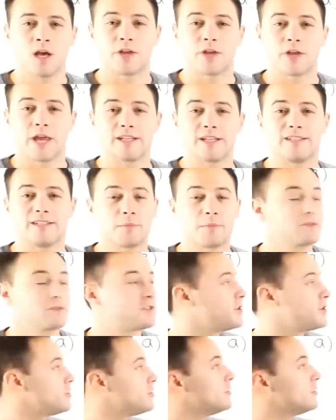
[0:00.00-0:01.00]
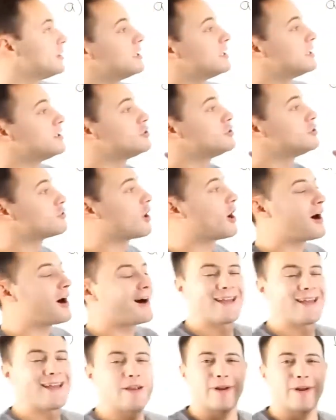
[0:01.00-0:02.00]
Okay, example 2.
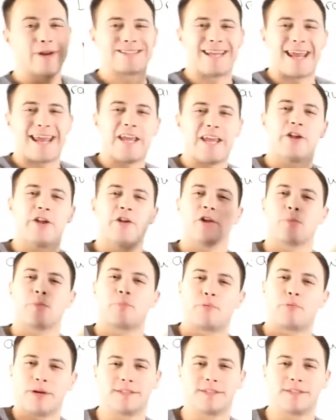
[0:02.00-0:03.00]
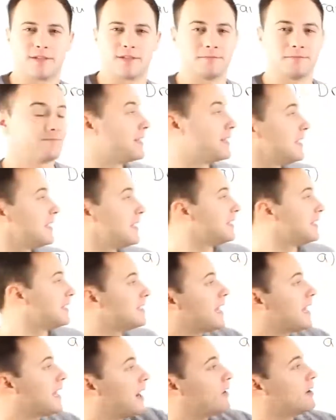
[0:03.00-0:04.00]
Draw a rectangular prism.
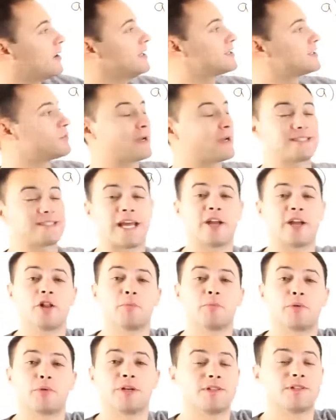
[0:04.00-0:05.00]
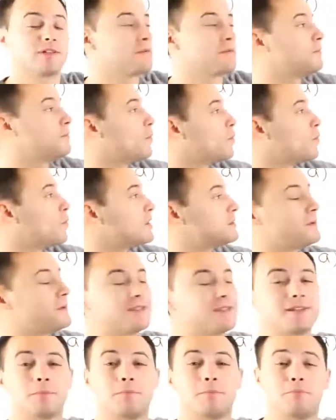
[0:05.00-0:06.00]
Now, it's a rectangular prism, which
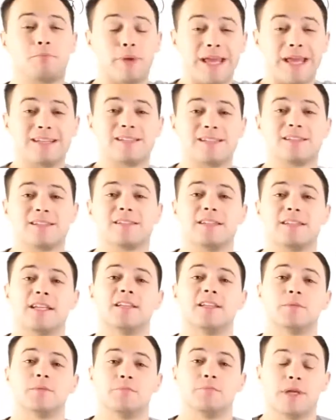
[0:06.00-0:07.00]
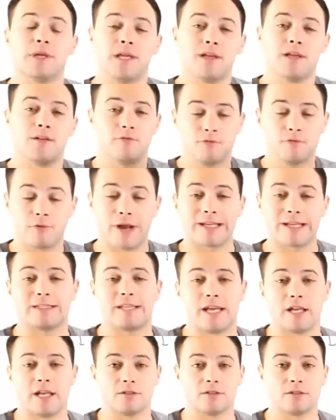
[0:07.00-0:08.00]
means the bases need to be
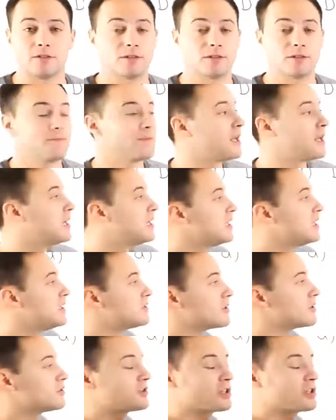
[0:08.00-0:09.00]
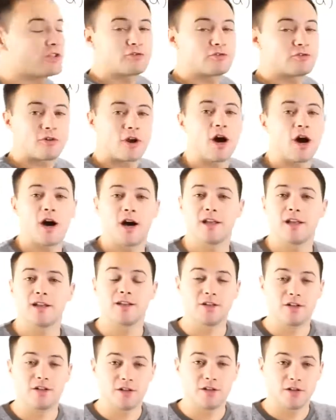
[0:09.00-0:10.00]
rectangles. So to draw it,
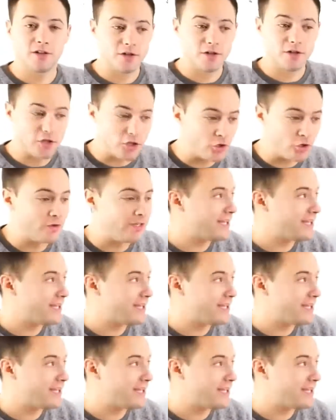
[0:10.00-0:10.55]
you